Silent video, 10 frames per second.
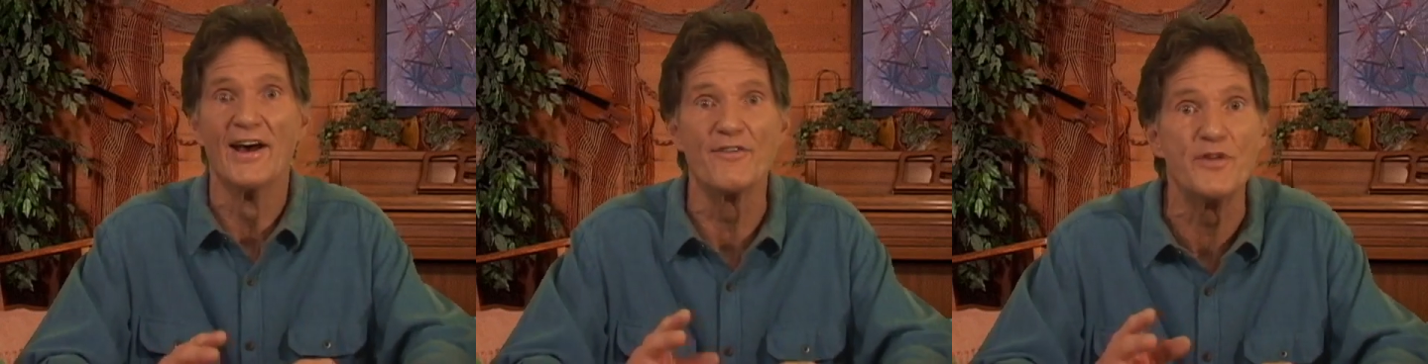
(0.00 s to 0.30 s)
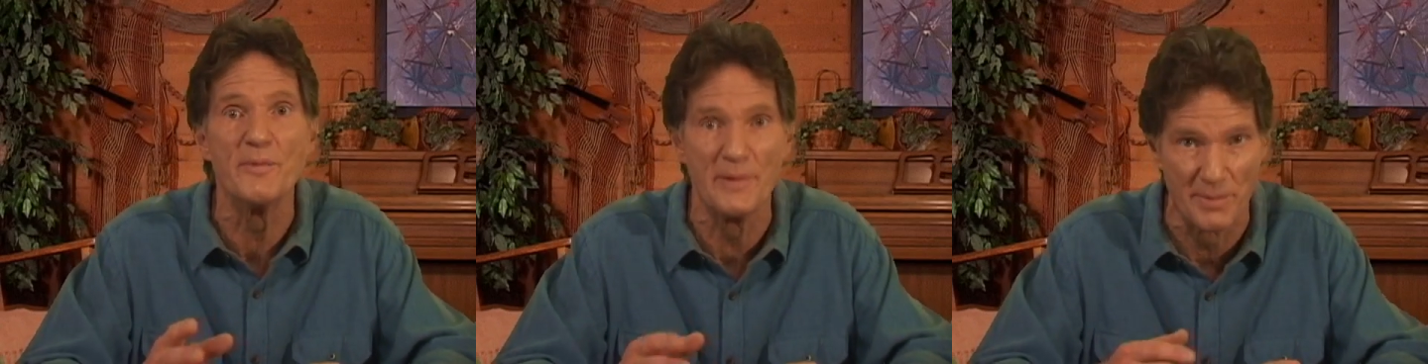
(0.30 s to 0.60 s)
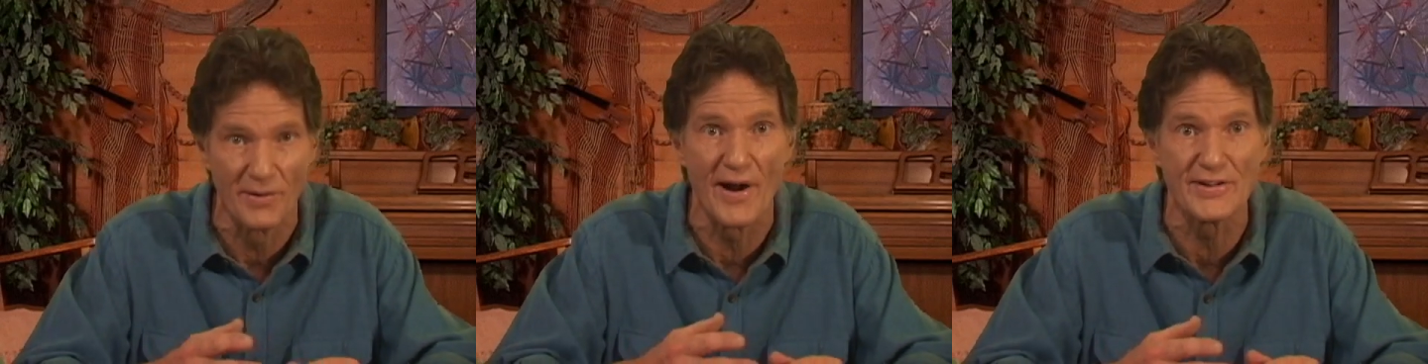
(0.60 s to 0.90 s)
A few
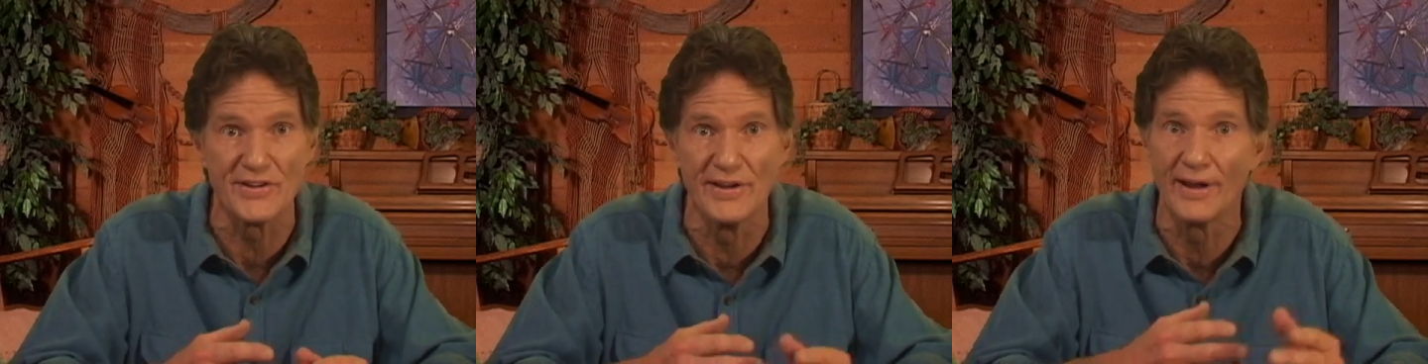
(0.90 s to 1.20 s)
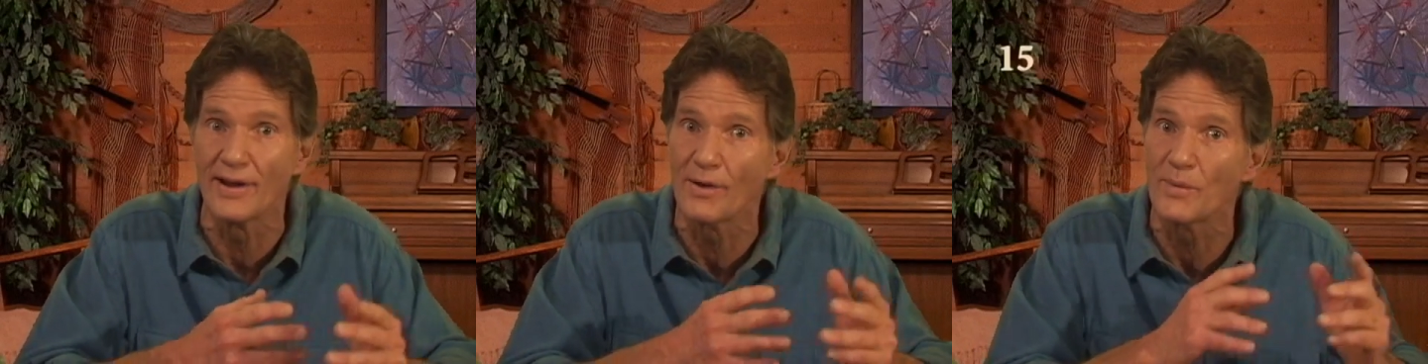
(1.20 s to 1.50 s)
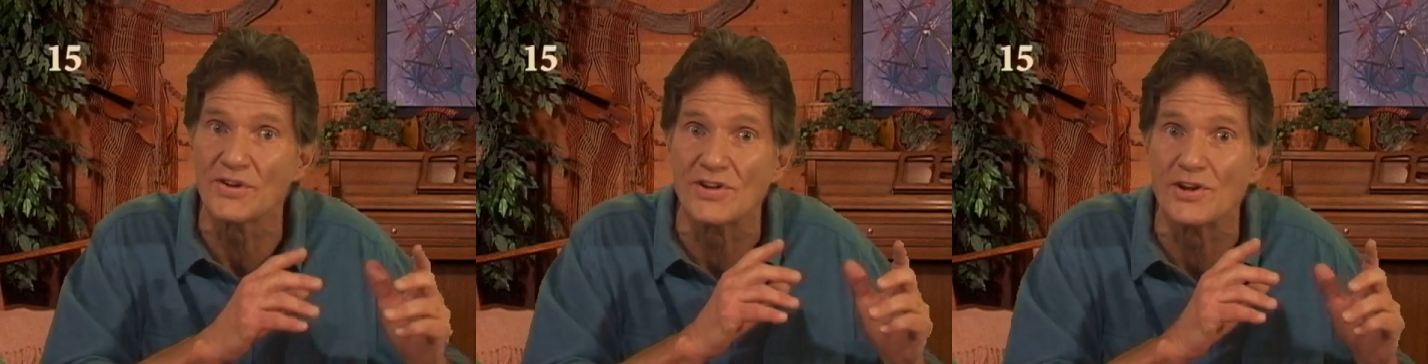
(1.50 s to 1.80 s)
people are asking,
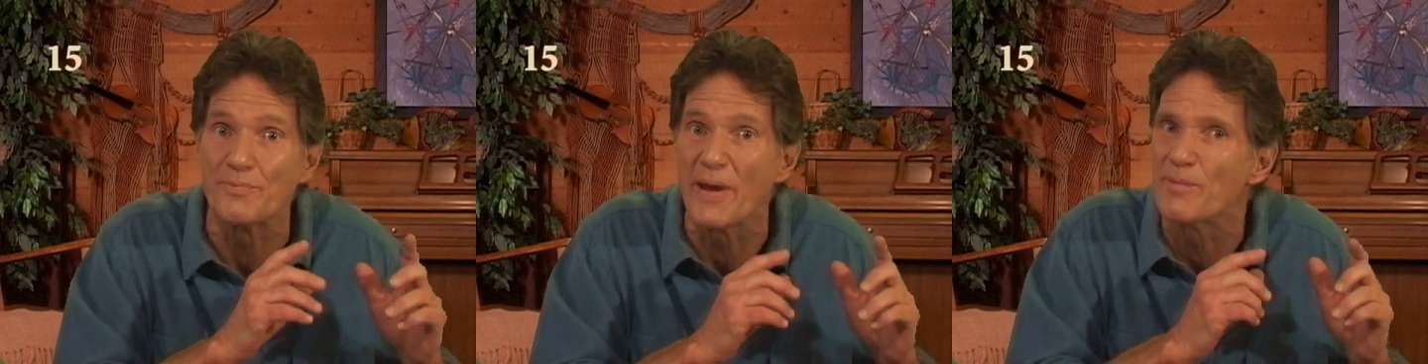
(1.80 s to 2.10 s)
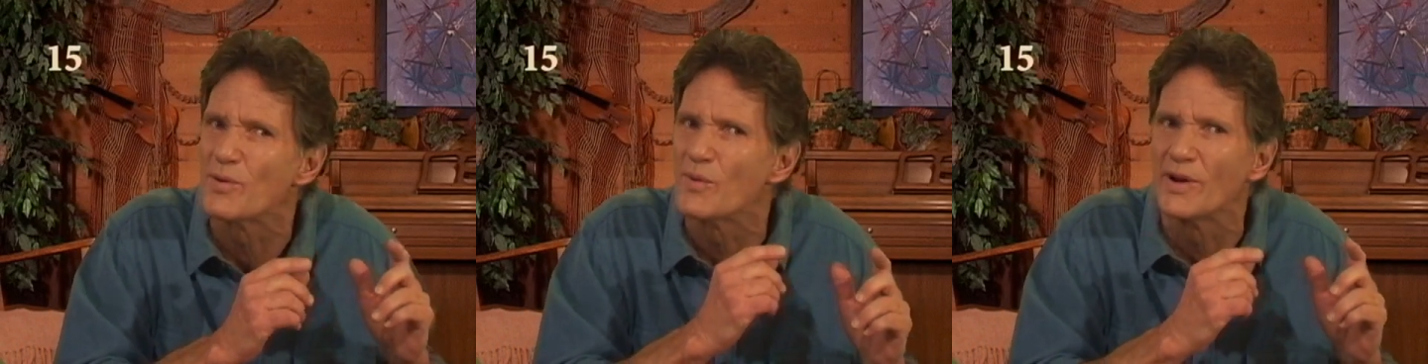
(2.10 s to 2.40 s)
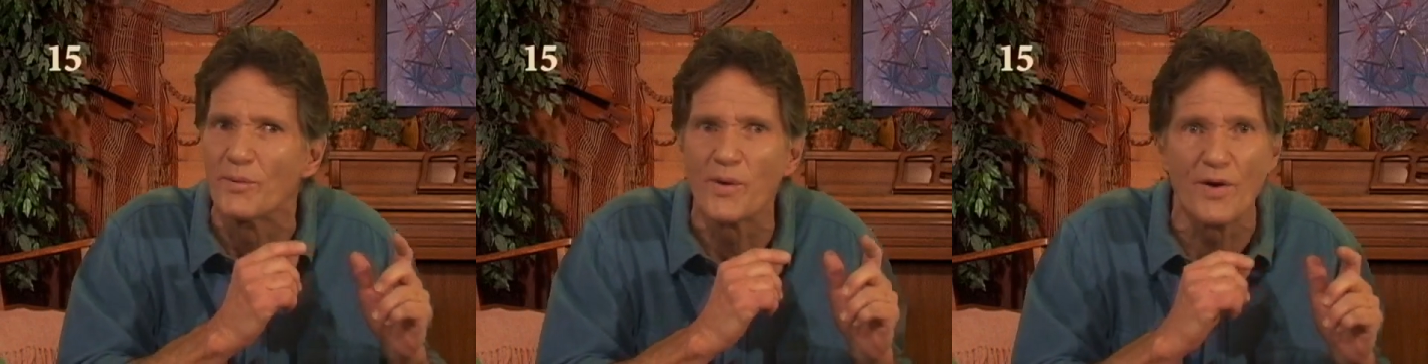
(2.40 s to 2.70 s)
what's this paper
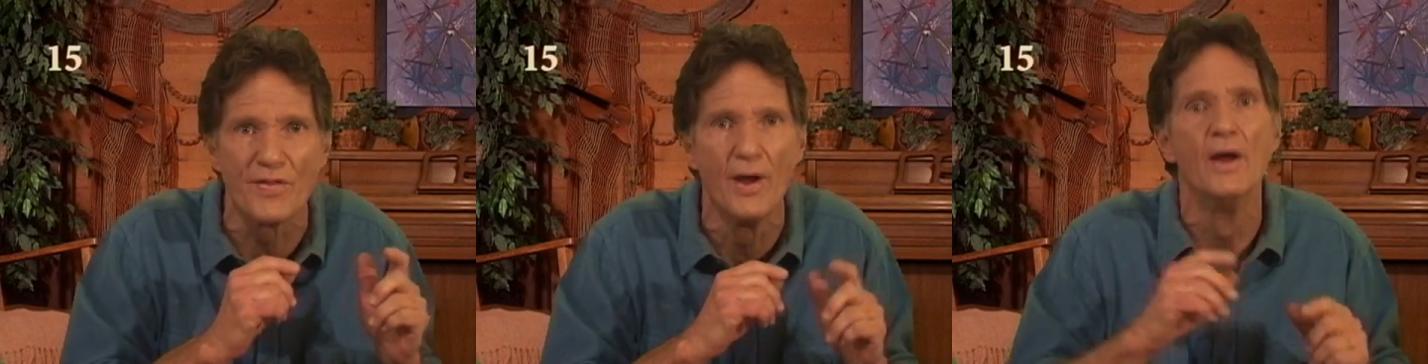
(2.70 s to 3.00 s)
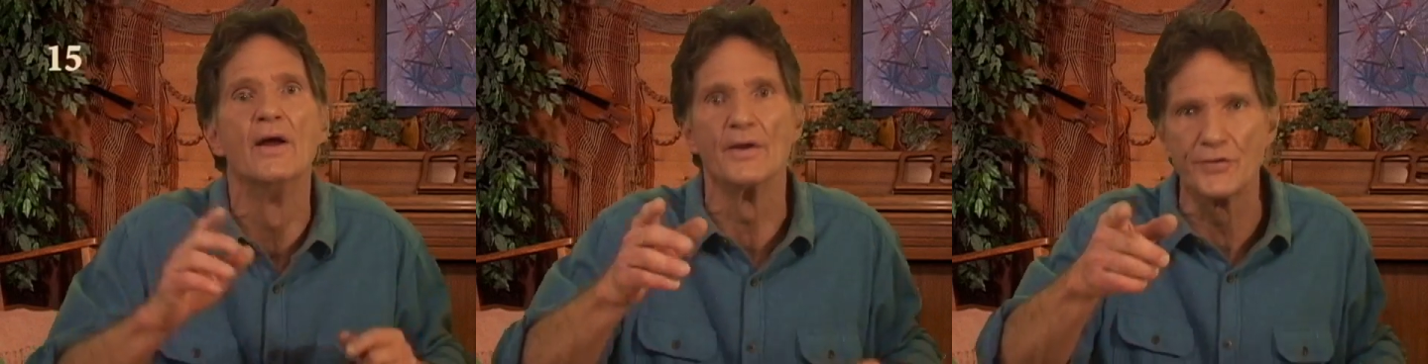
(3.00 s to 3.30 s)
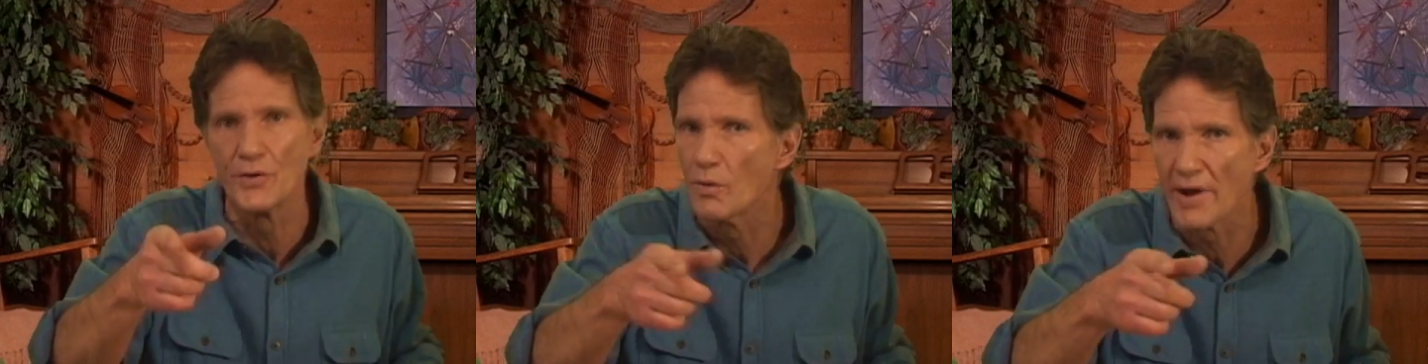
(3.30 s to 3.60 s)
really worth?
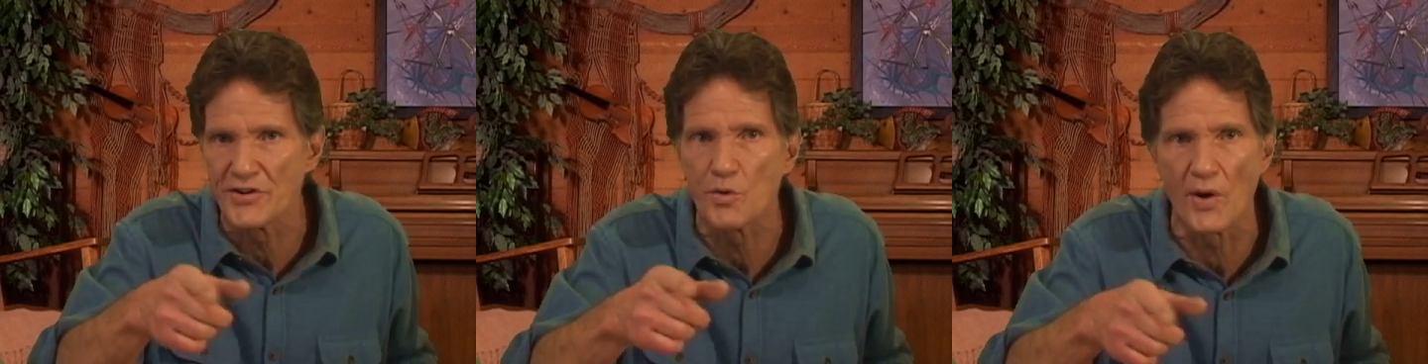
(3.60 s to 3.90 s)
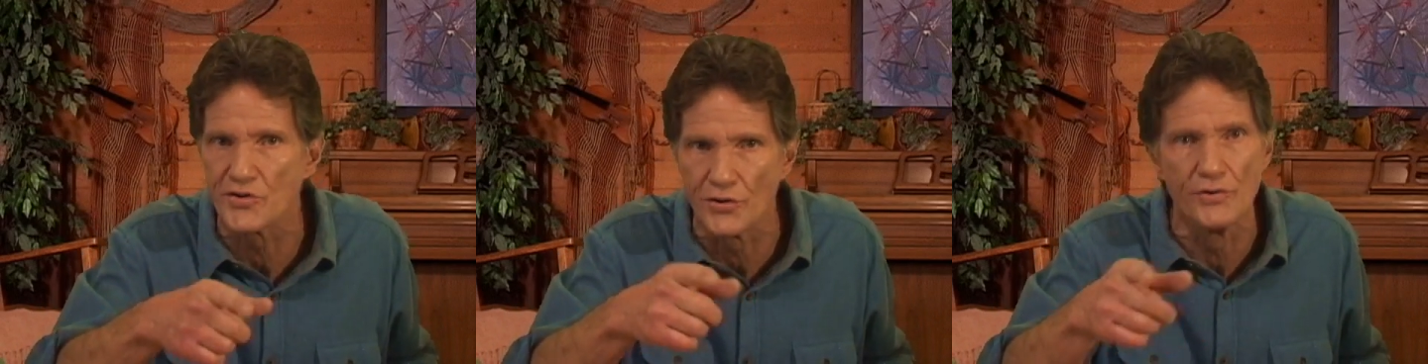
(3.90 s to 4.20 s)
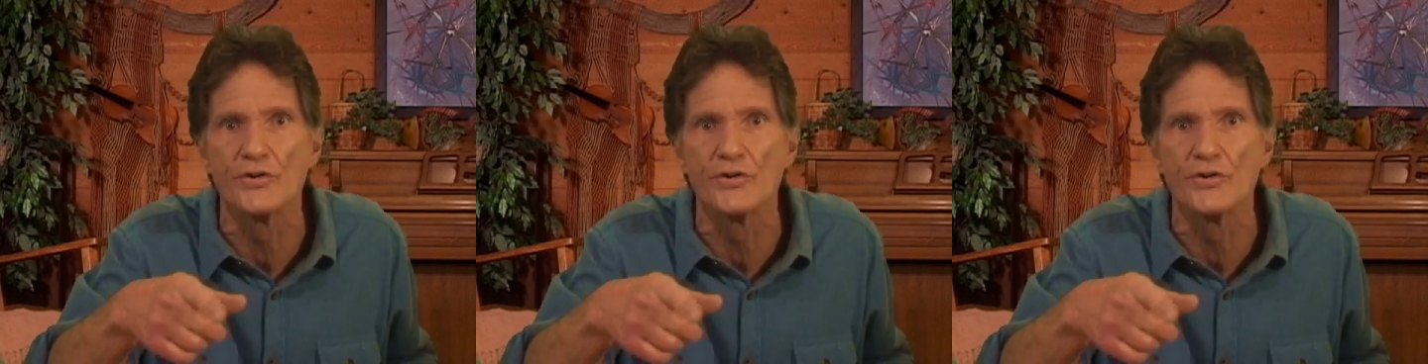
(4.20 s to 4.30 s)
Don't ask questions.